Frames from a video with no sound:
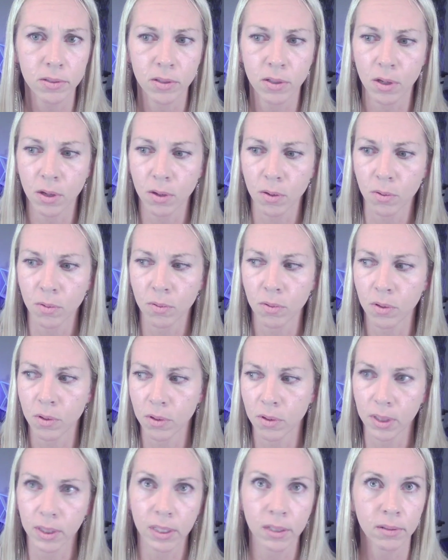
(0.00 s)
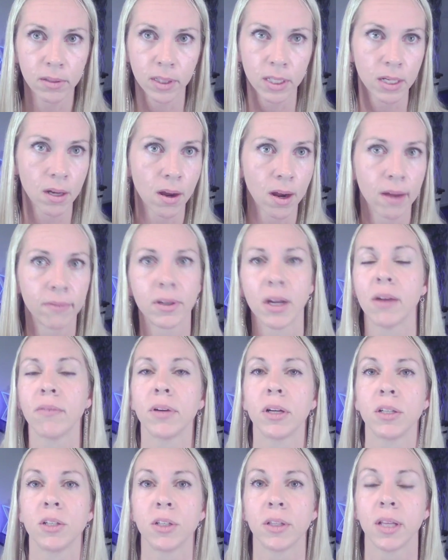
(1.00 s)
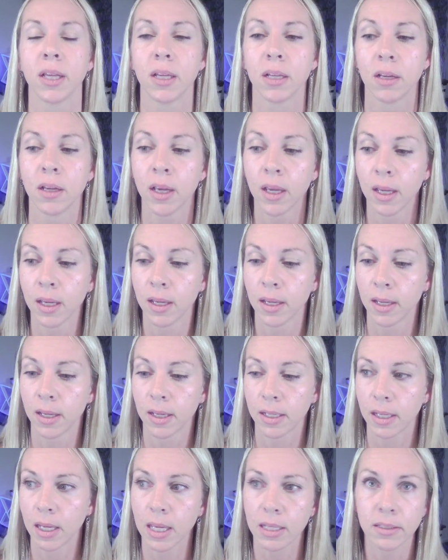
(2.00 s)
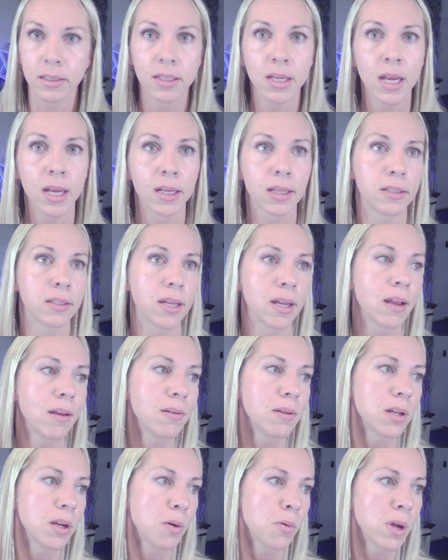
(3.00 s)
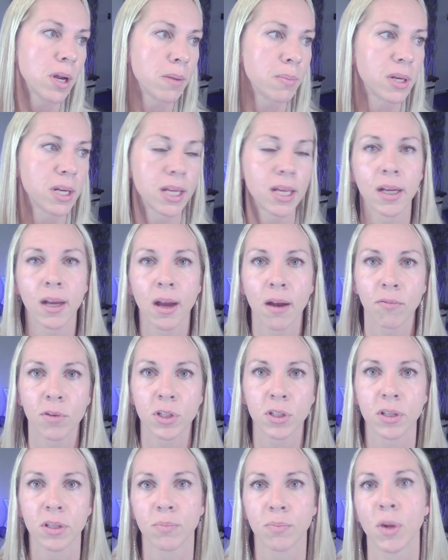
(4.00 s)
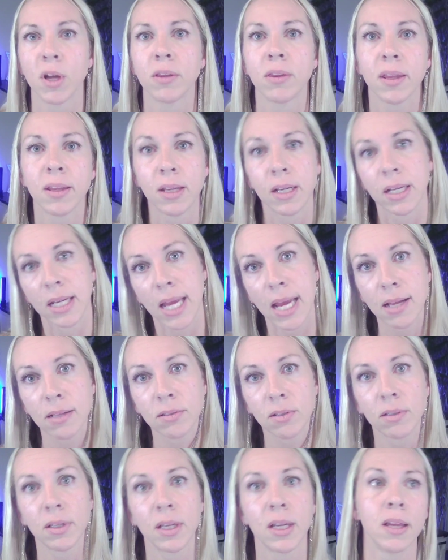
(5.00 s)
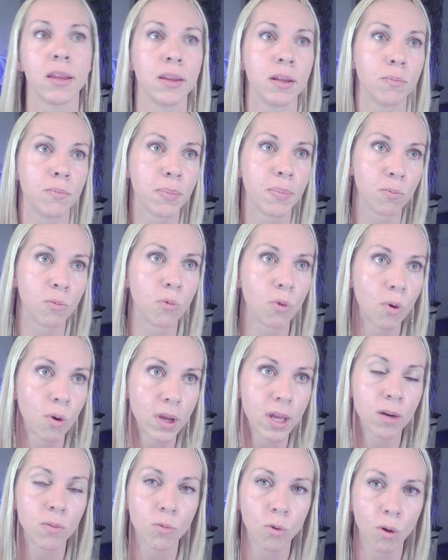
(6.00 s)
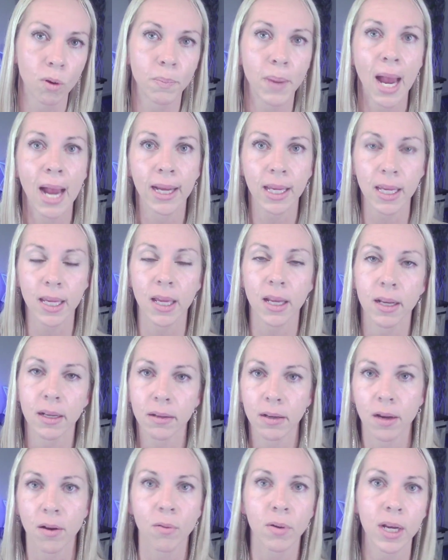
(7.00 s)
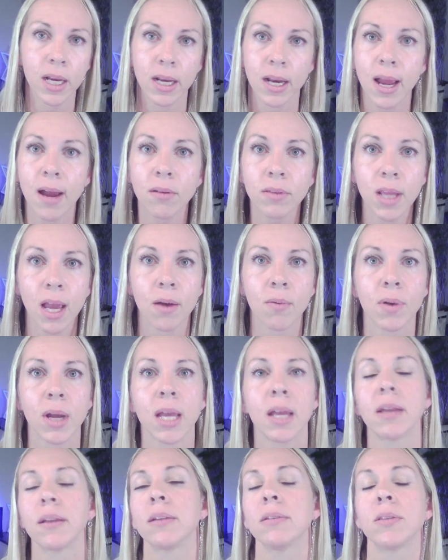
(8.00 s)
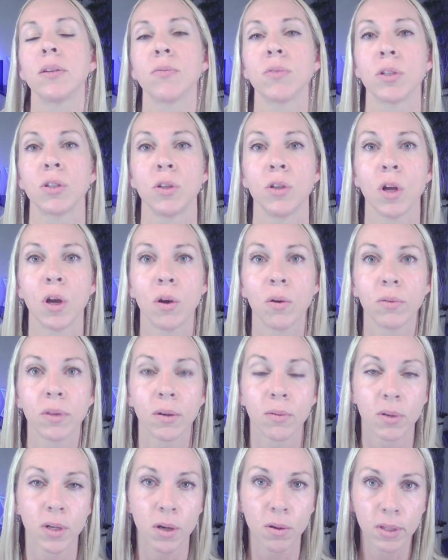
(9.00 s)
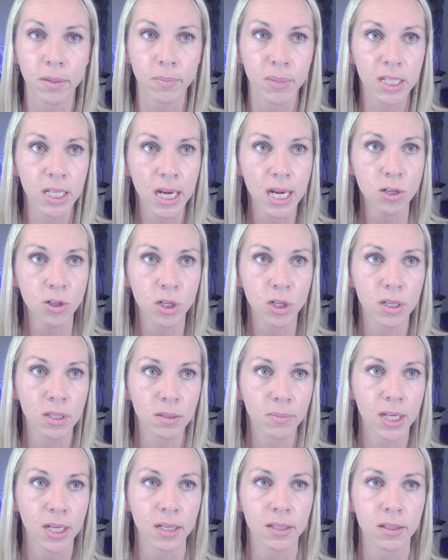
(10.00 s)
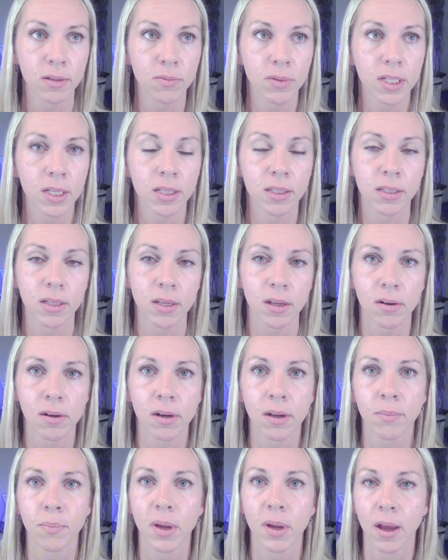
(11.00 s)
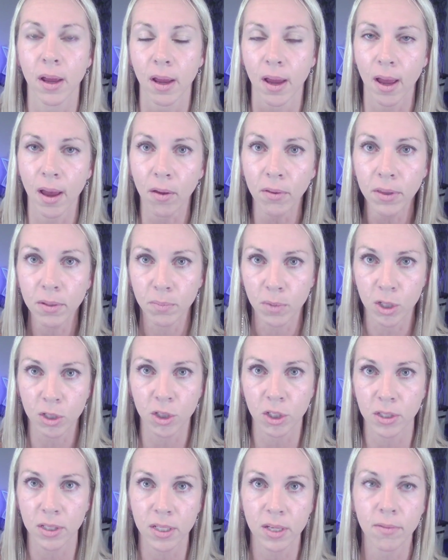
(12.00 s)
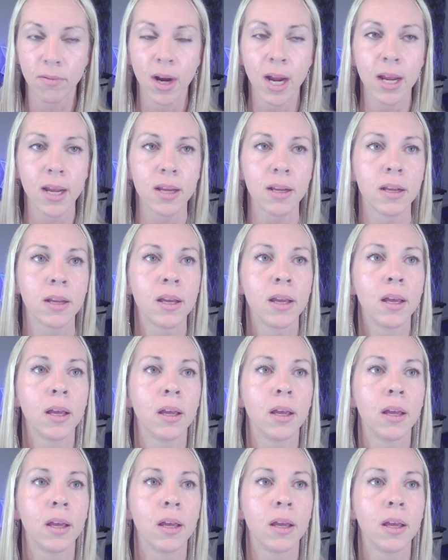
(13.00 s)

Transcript: So you could literally not have coverage and then get sick and say, oh, you know what, I'm going to get coverage this month, and then cancel it and then enroll back in and go in and out that way, because there were no limitations because it was considered a health emergency, right?